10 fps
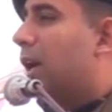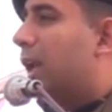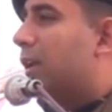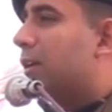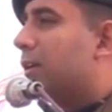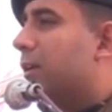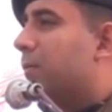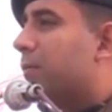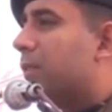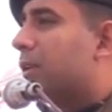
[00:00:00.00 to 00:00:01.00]
And
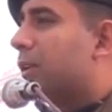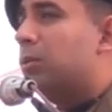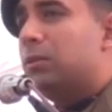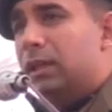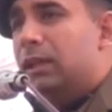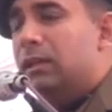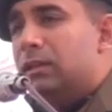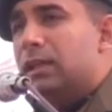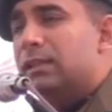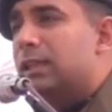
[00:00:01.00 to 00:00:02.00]
uh, the
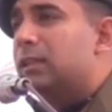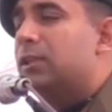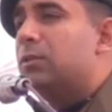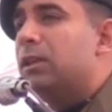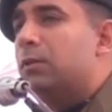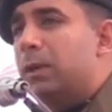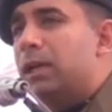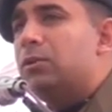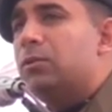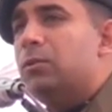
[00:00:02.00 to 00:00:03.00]
only, they say, the only
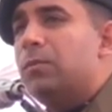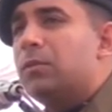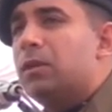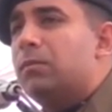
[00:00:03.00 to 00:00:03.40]
way to